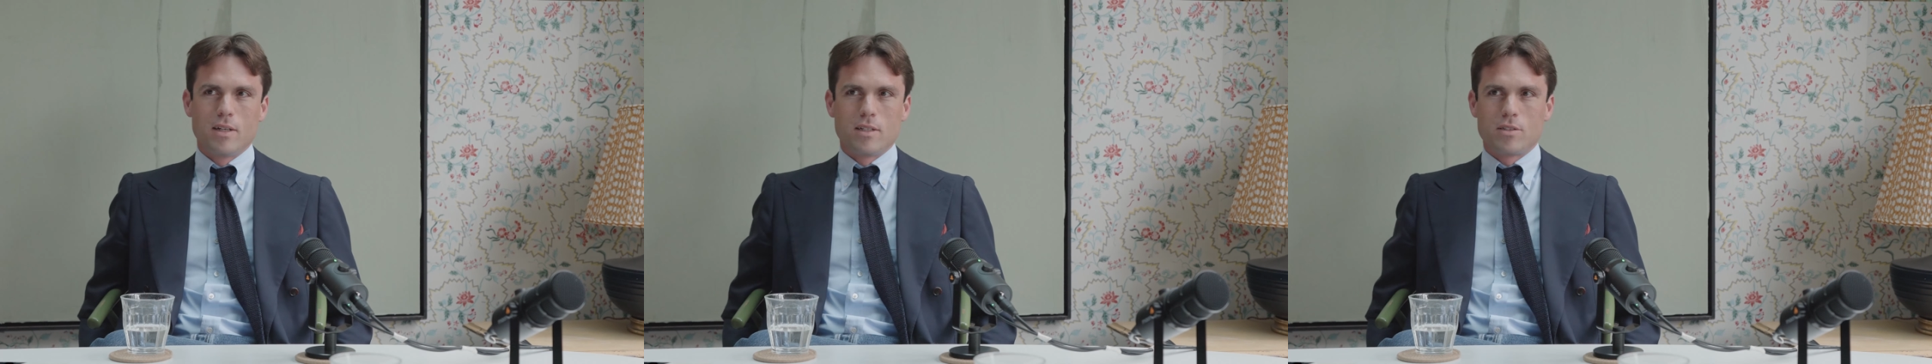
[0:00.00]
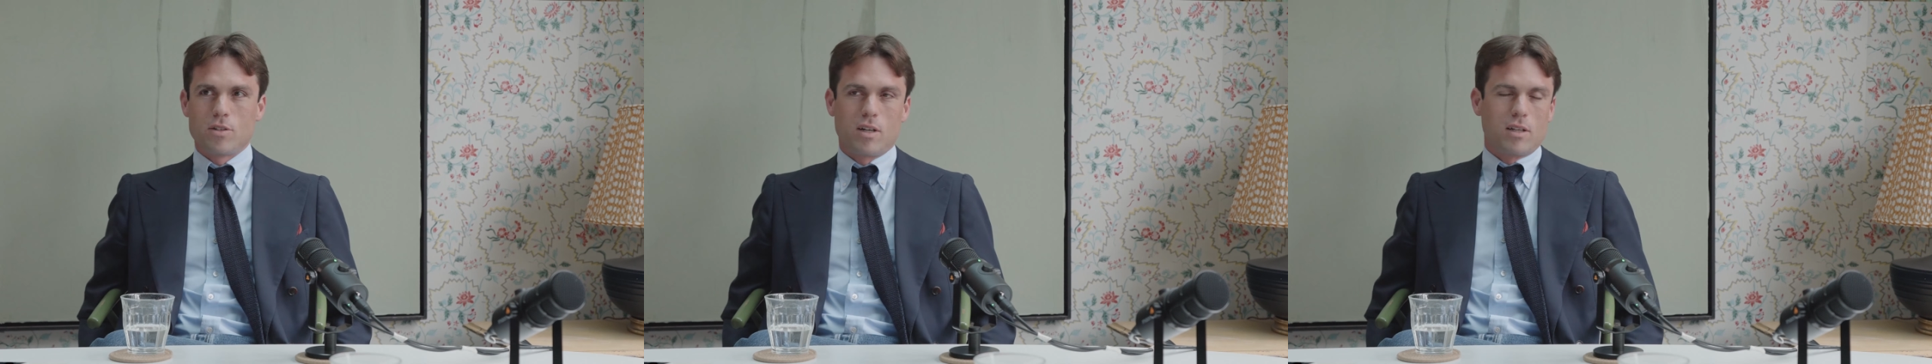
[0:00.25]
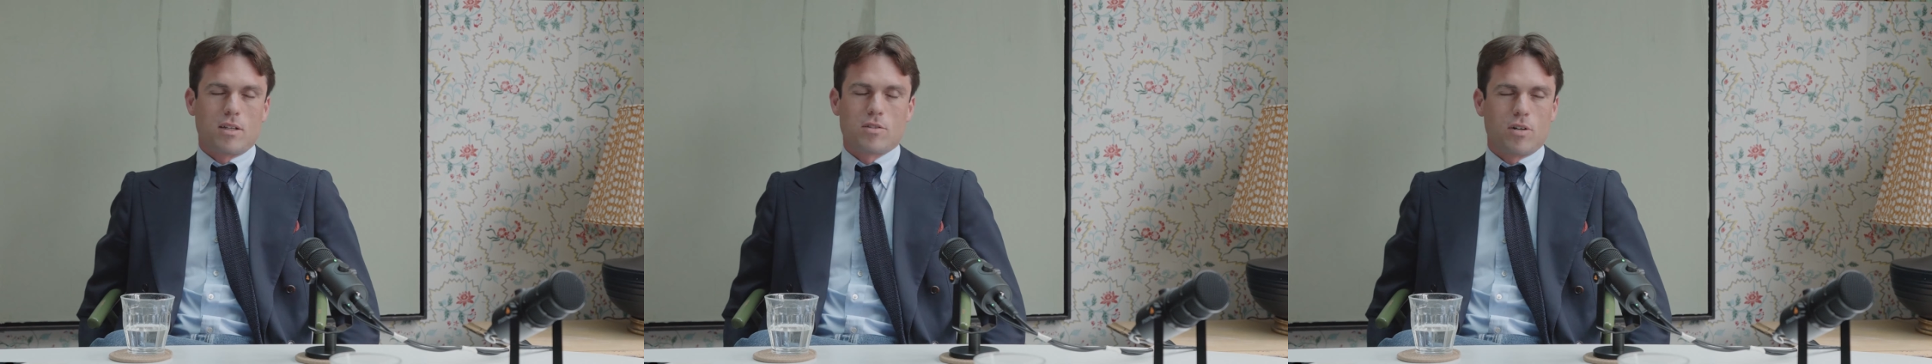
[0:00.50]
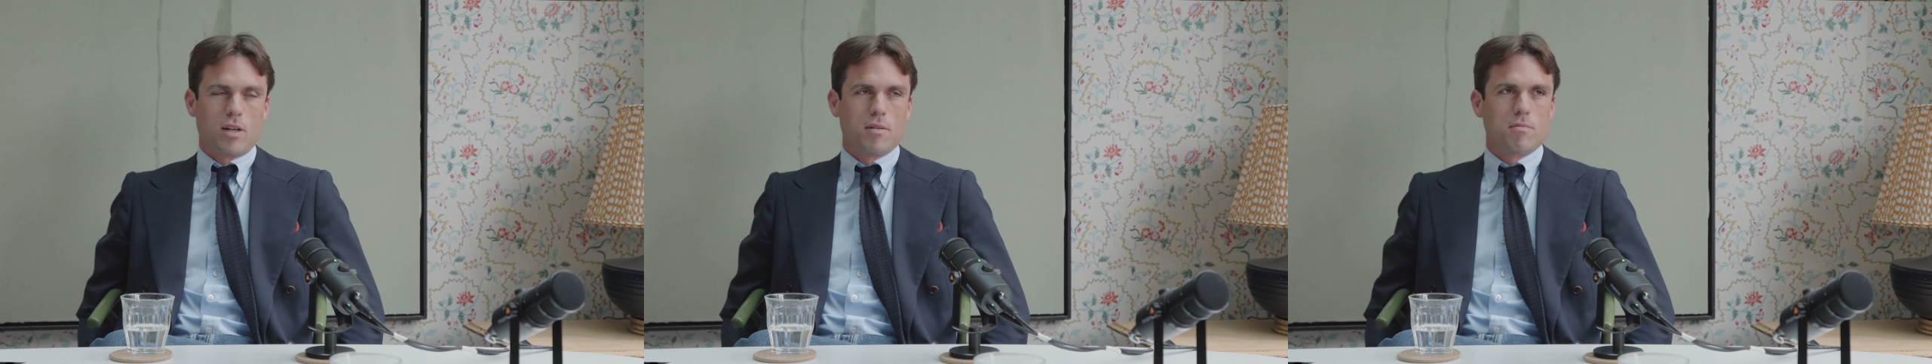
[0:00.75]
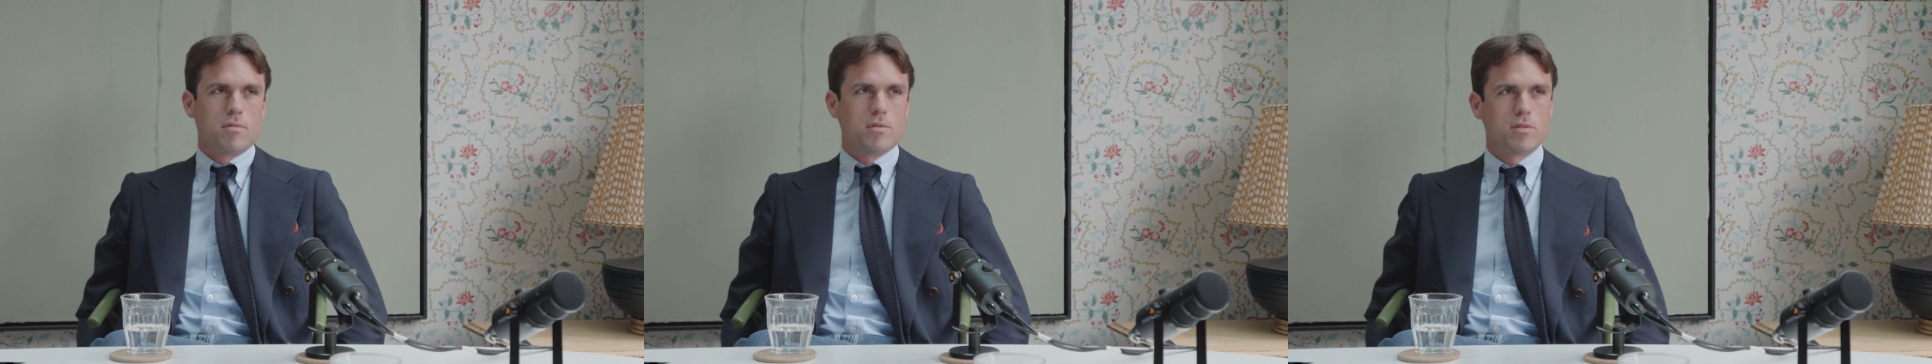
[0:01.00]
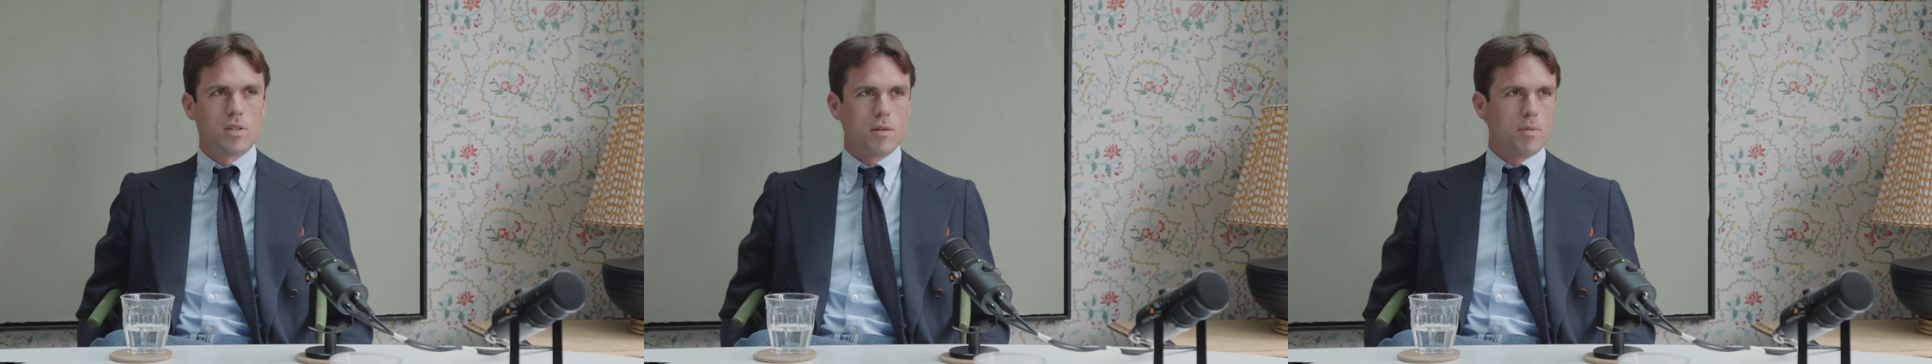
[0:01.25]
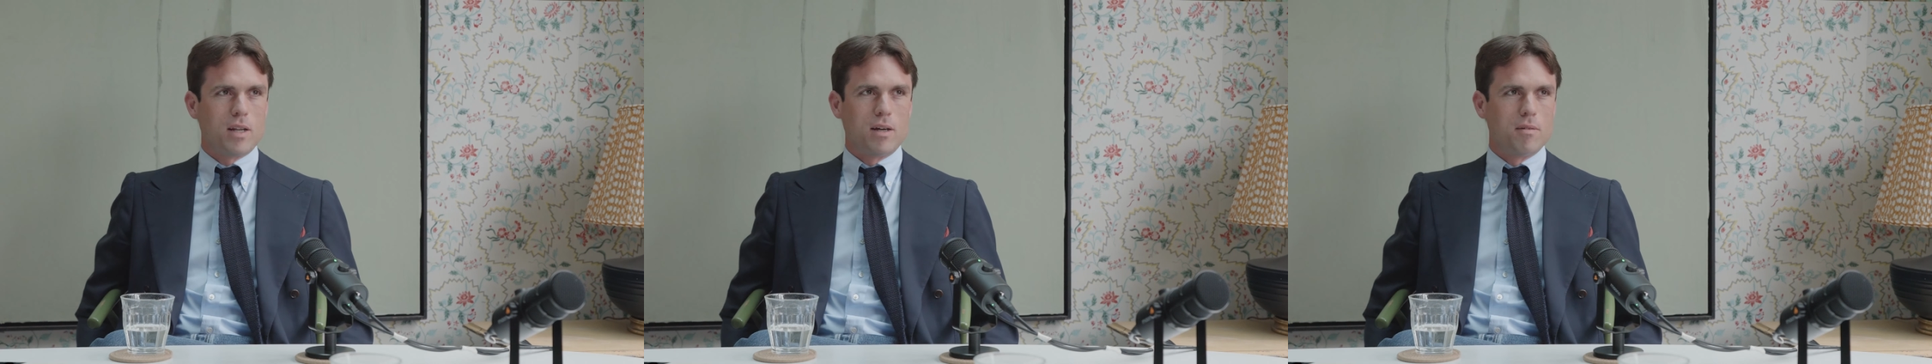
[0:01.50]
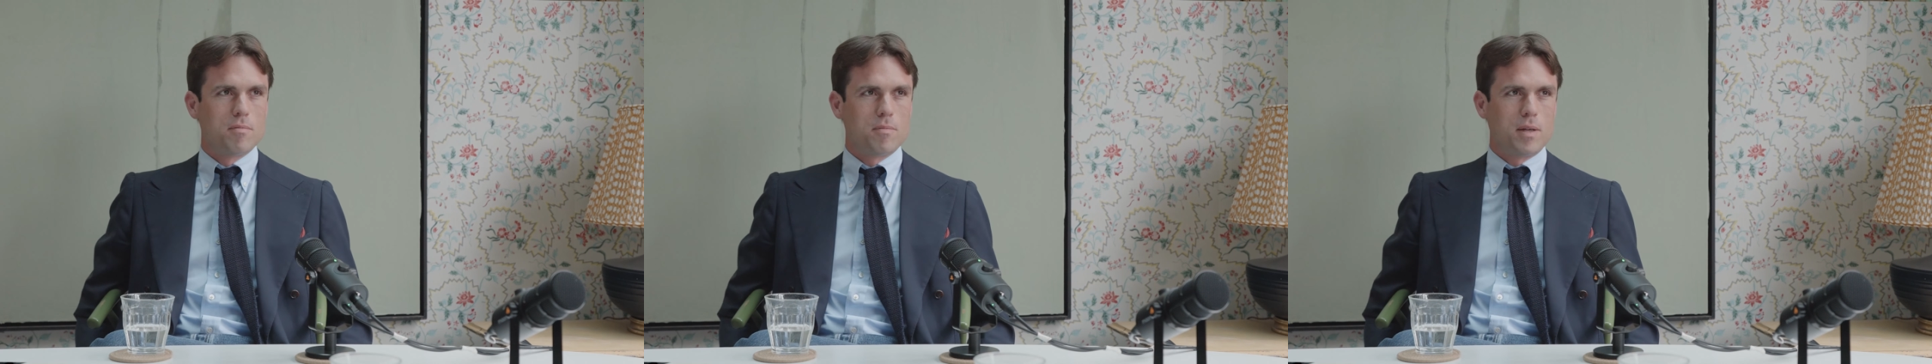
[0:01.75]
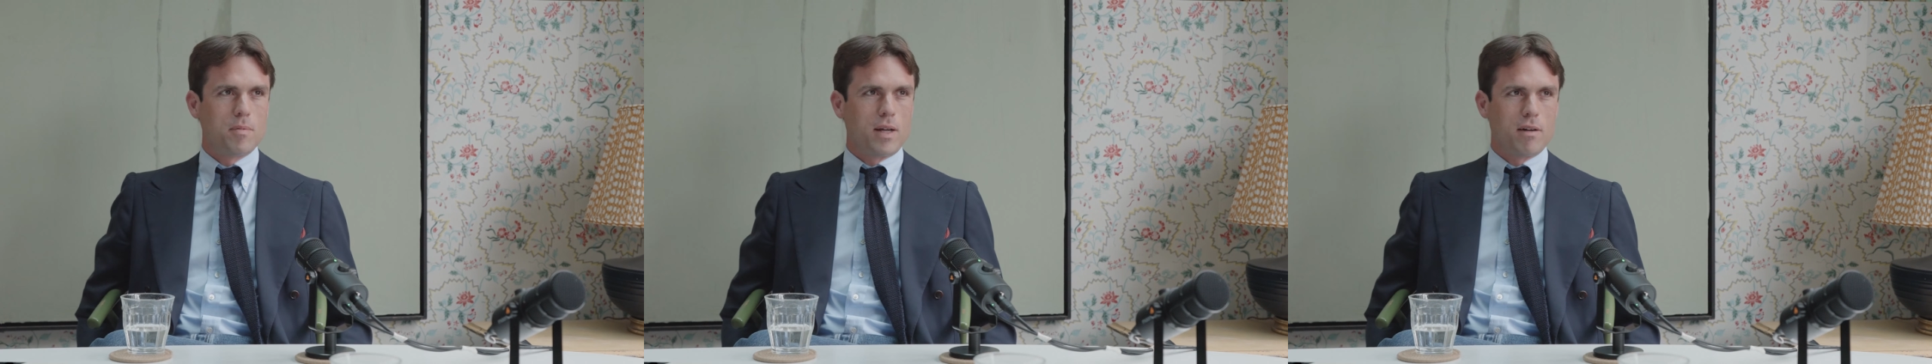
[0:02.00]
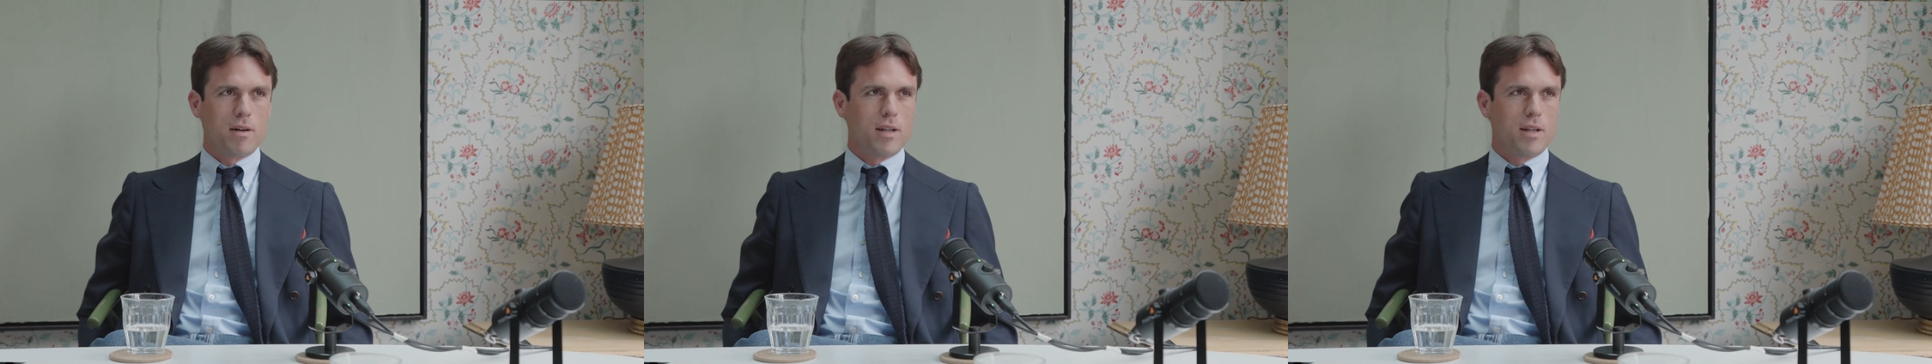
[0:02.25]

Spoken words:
trying to do better, be better